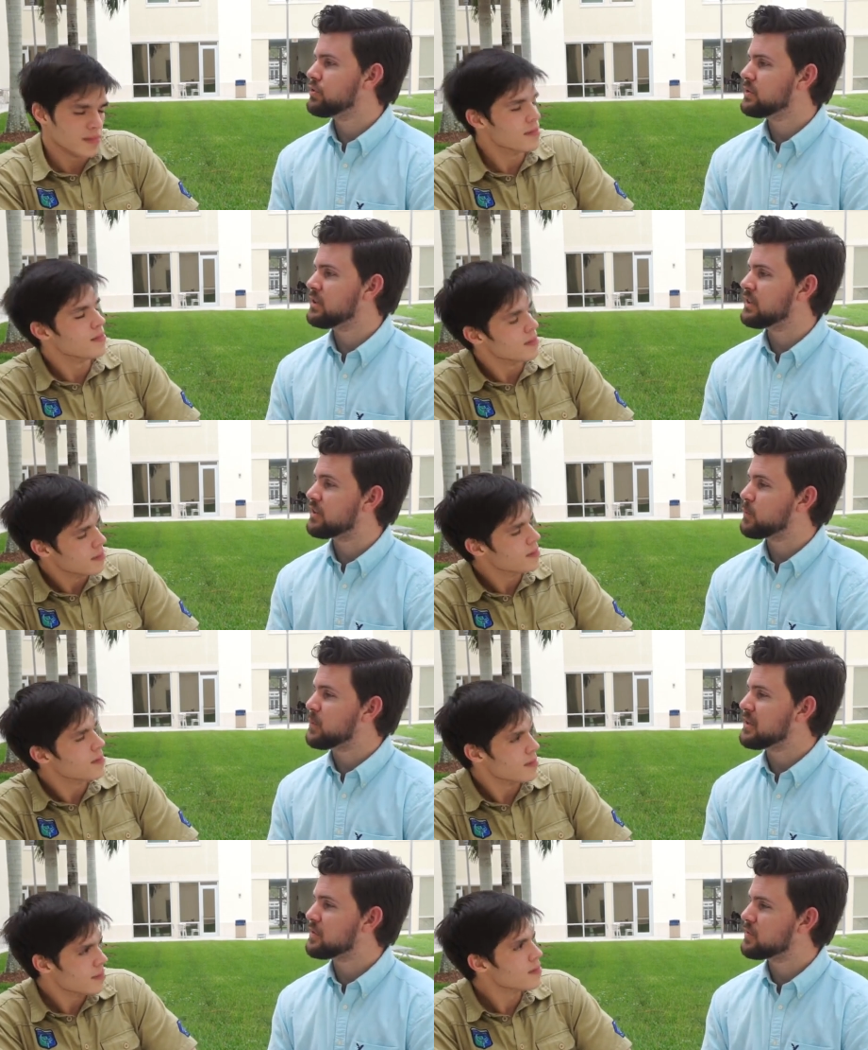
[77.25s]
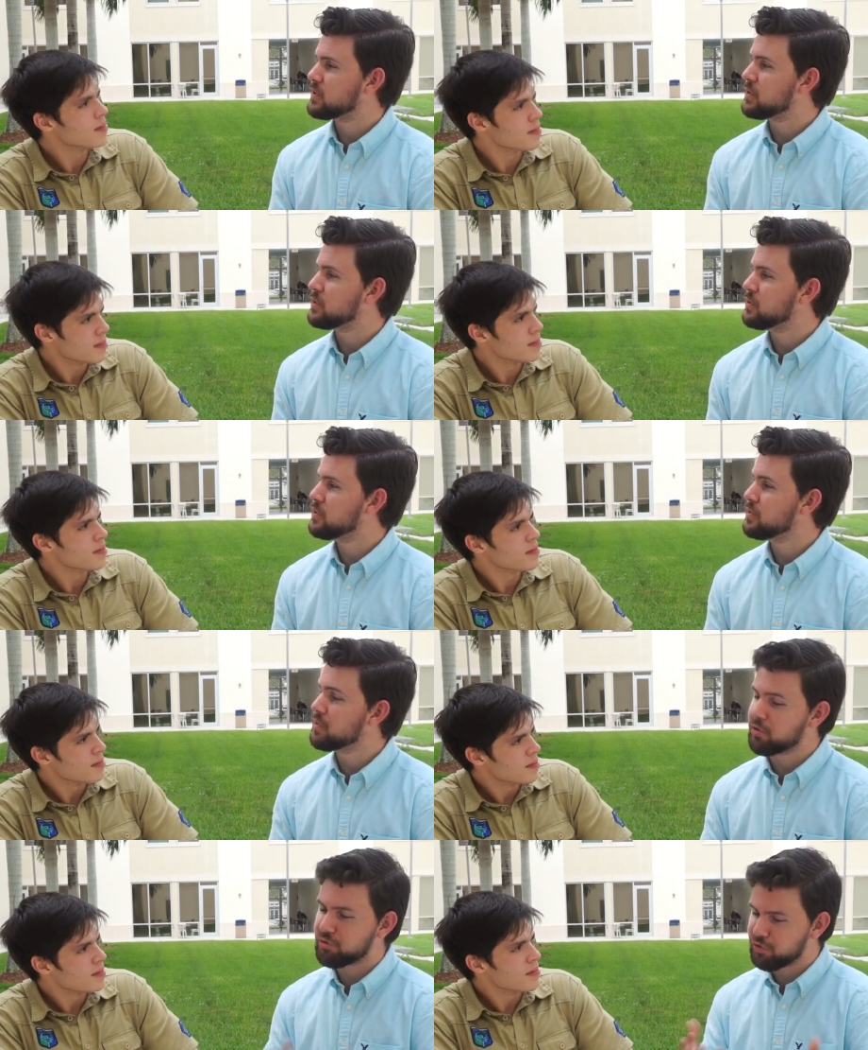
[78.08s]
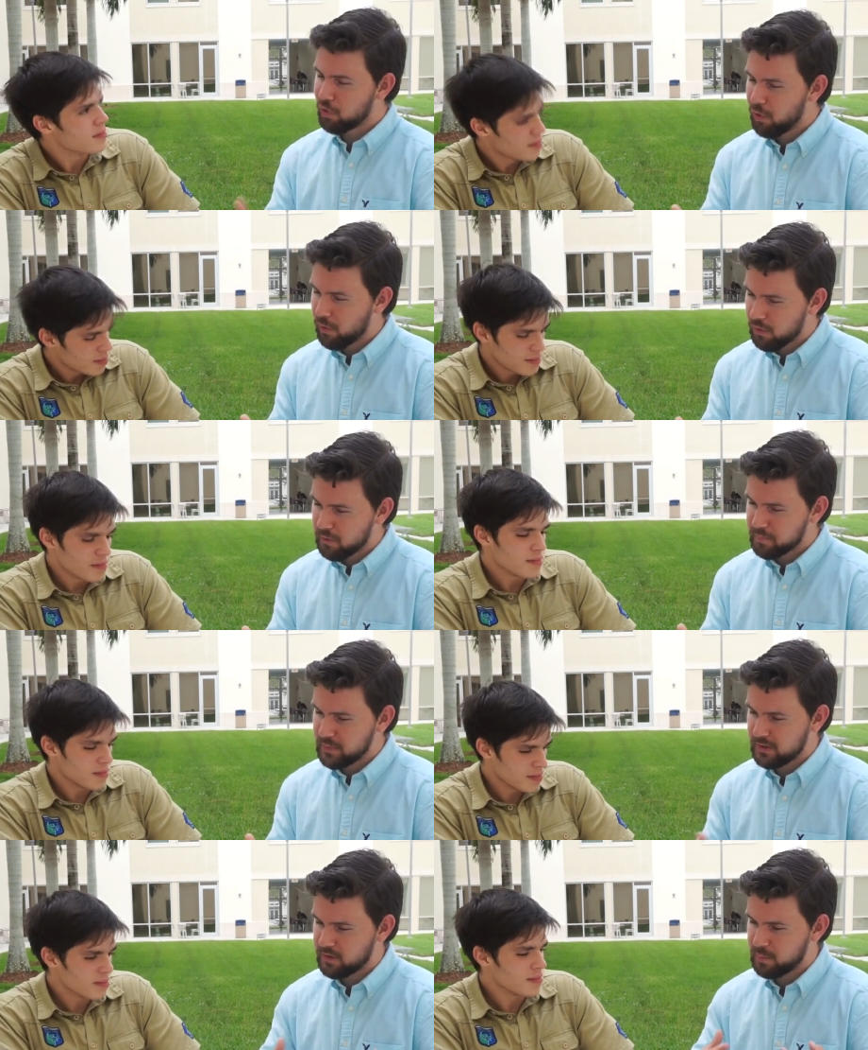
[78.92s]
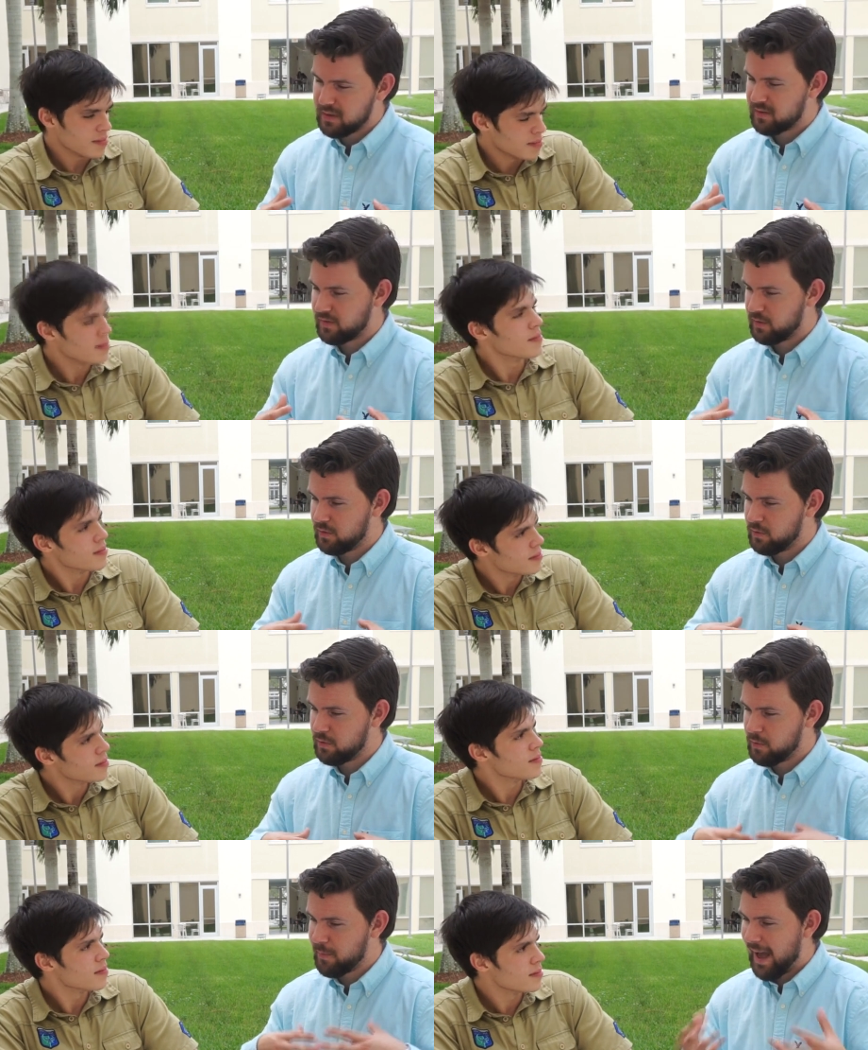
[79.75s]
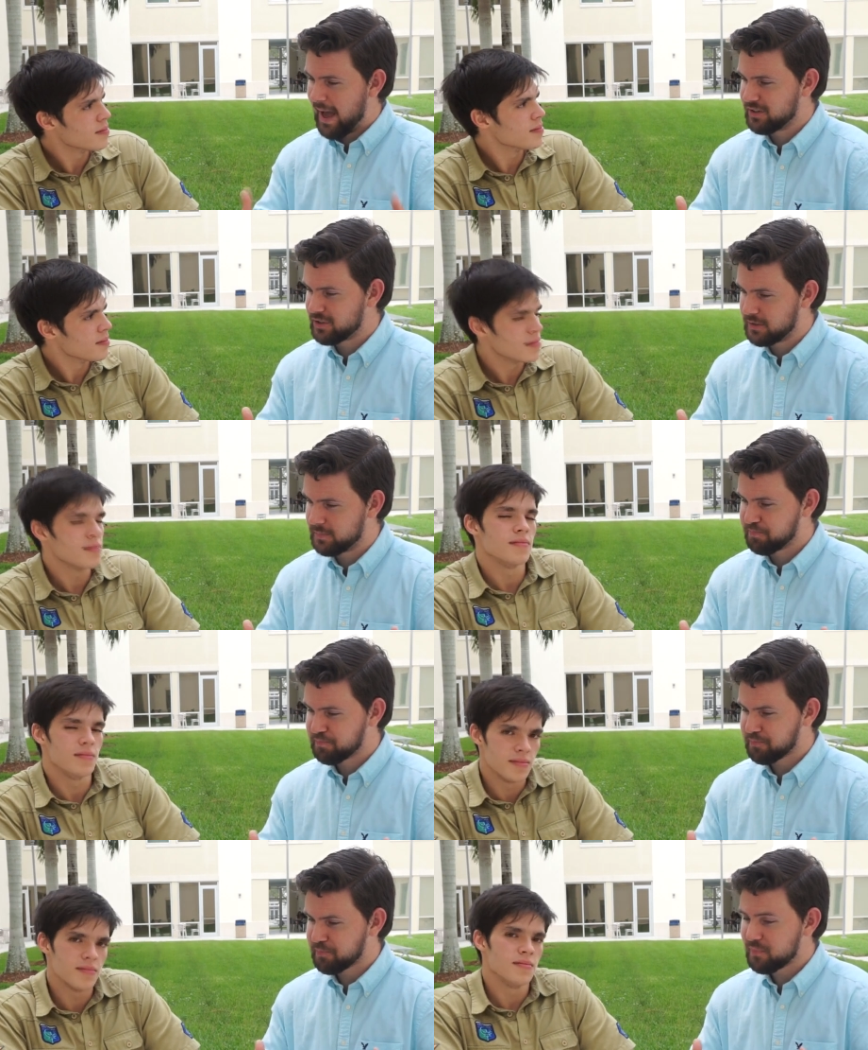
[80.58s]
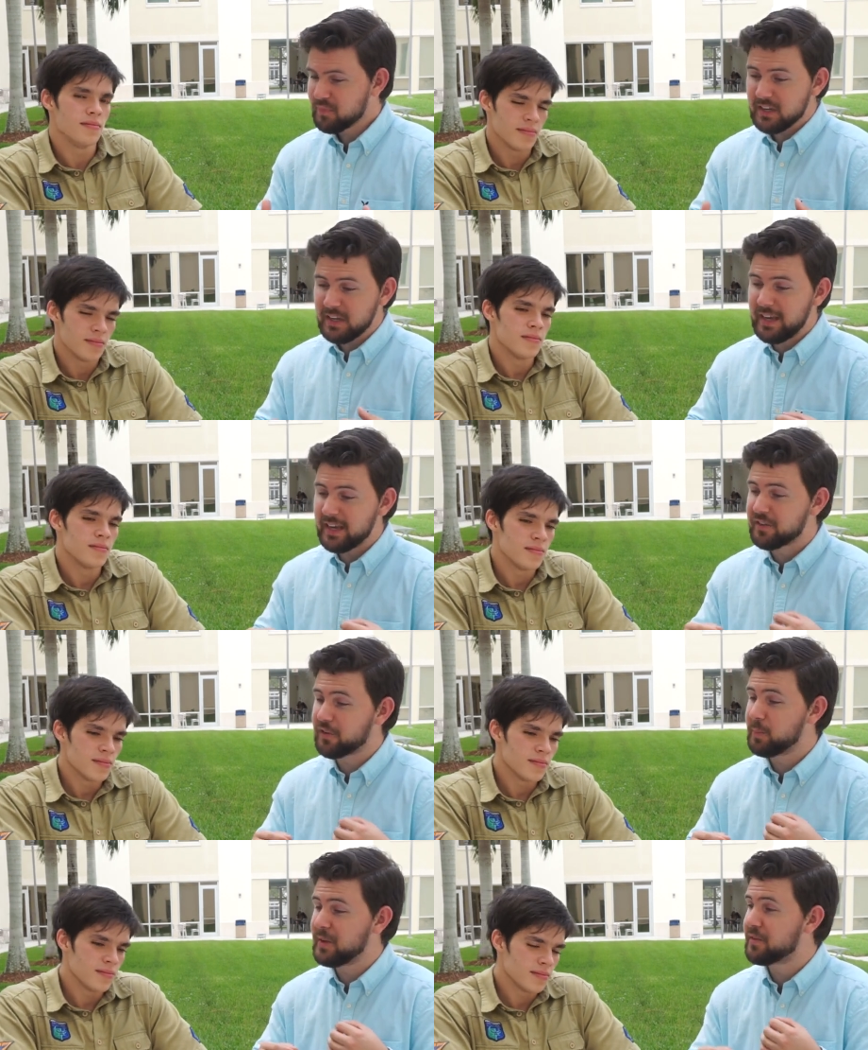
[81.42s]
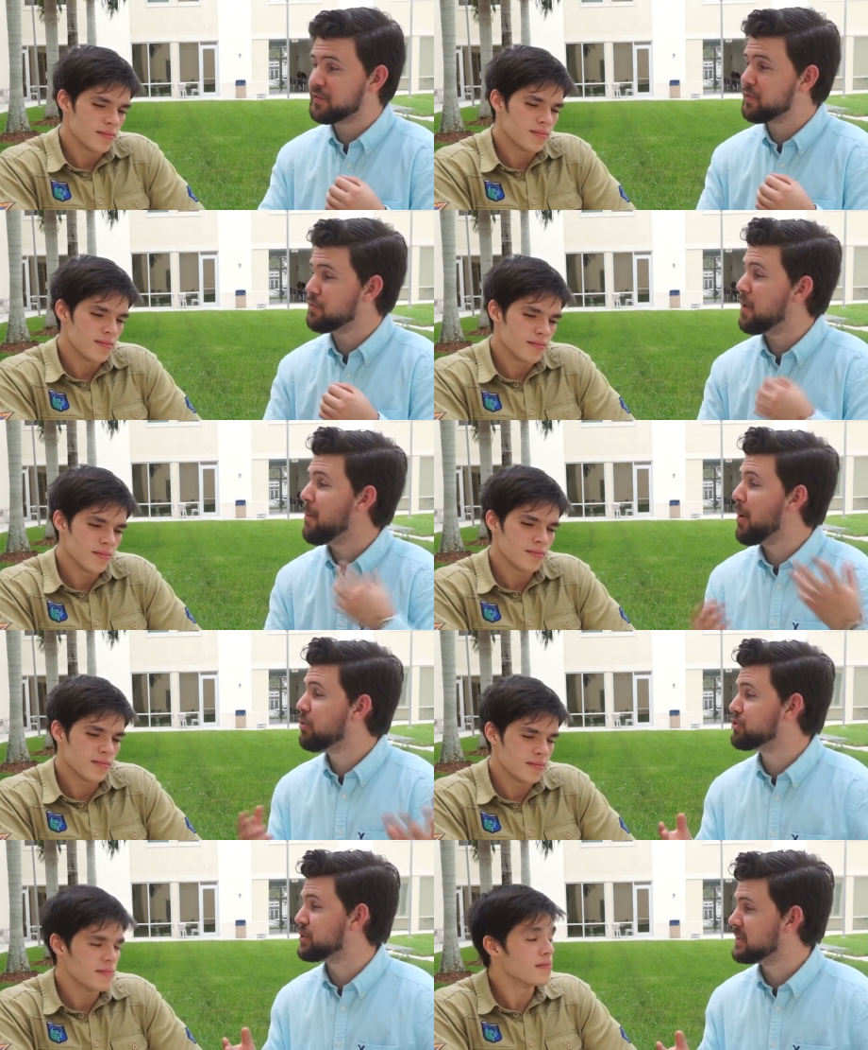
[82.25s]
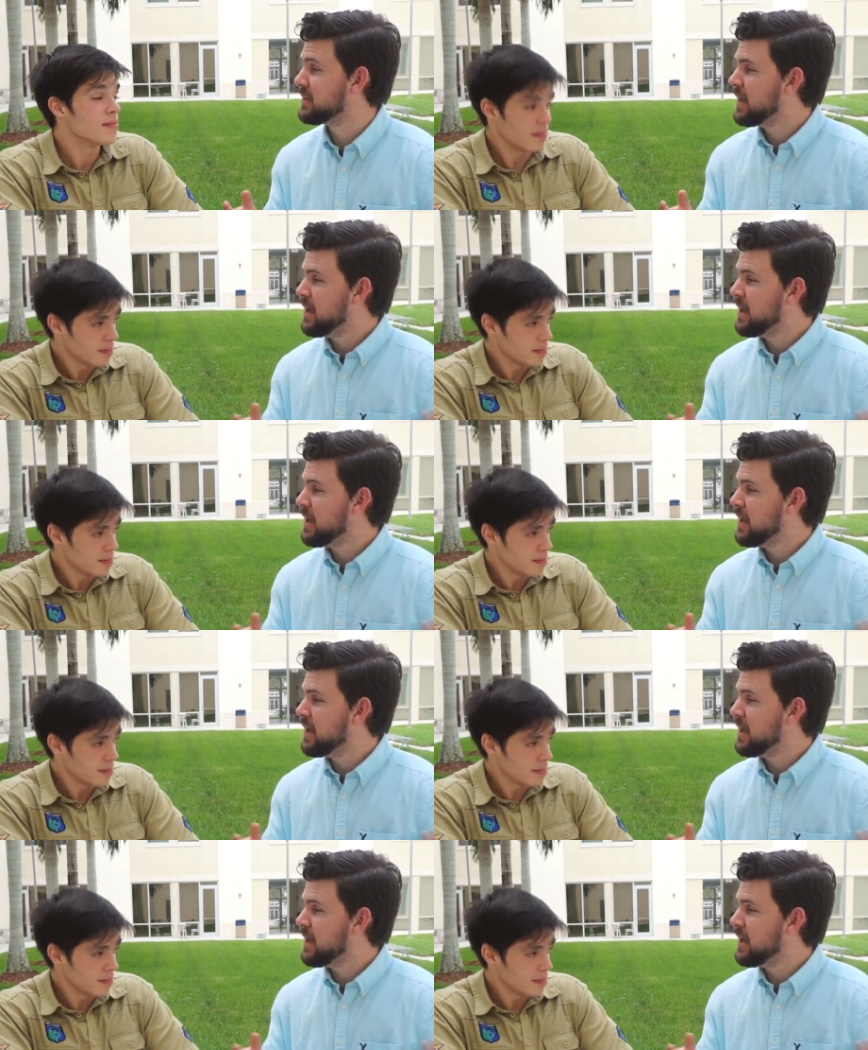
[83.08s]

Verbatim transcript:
Speaker 1: Mm -hmm. It speaks to the soul, it speaks to passion, mm -hmm. it speaks to emotion.